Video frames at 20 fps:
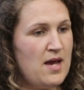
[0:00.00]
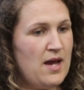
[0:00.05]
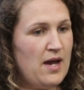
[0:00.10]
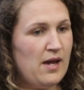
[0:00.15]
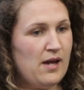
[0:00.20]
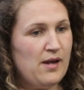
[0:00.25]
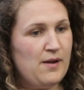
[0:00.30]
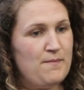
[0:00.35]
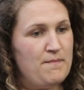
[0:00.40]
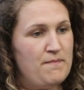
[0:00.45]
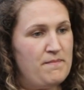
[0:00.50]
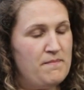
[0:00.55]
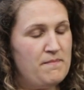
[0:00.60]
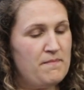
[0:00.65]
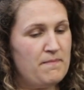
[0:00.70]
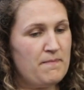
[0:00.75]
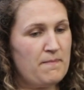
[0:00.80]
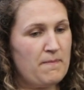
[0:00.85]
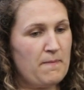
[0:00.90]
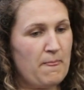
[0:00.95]
I
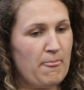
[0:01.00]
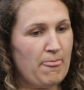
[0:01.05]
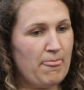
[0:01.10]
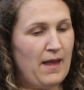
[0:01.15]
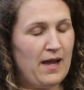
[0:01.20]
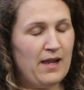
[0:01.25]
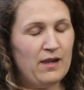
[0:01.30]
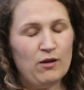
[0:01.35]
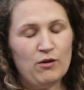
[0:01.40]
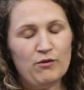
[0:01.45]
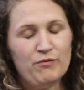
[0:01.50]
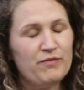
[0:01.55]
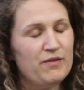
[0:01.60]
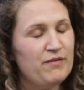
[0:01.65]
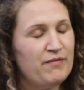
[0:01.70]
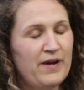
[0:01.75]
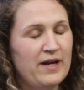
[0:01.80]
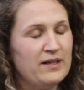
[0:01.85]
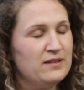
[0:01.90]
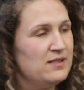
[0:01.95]
love the
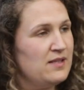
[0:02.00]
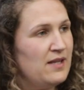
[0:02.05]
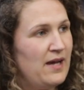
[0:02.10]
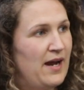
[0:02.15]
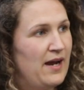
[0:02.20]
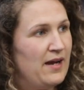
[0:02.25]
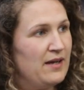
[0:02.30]
fact that